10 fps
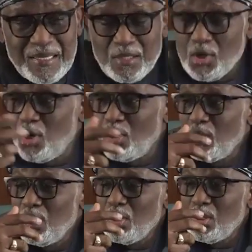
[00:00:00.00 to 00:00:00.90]
So,
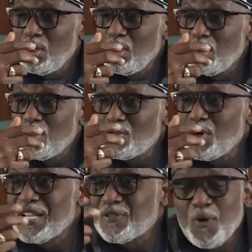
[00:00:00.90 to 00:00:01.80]

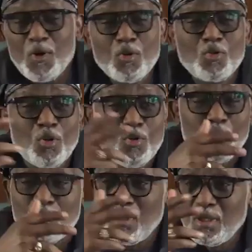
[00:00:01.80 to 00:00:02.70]
so it's for you to
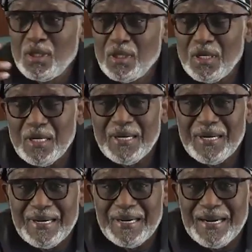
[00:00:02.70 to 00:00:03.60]
look.
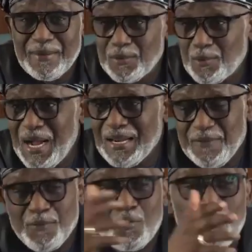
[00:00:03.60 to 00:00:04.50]
Go and
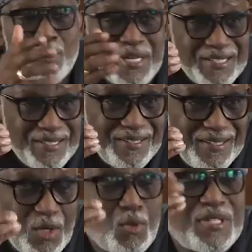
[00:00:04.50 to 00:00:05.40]
if you Google it,
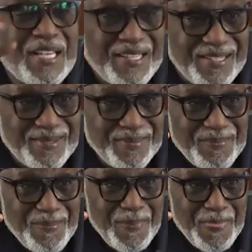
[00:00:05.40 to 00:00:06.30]
you will see it.
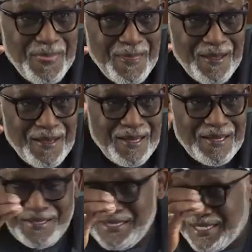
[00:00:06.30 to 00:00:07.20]

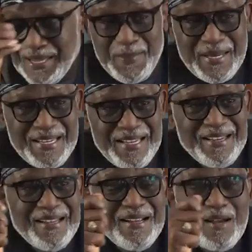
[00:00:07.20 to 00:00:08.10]
It's the C B
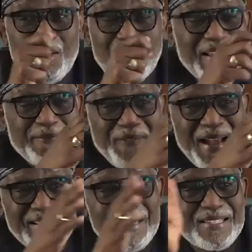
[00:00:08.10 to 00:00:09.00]
D. The
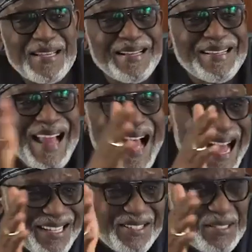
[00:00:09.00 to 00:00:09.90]
effect is
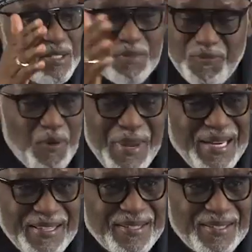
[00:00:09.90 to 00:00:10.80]
large. It's for
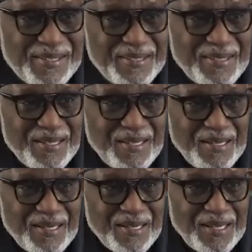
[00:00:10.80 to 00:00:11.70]
many things.
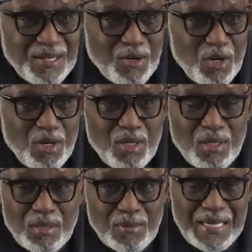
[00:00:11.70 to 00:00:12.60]
You know,
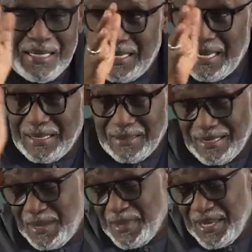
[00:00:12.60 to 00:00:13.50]
well, I,
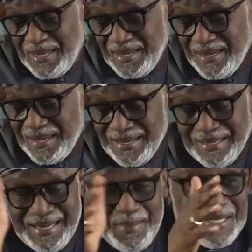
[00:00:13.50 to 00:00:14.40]
let me
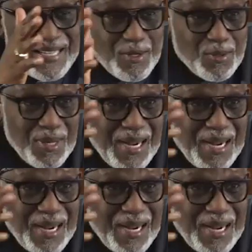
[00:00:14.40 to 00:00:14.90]
let me tell you.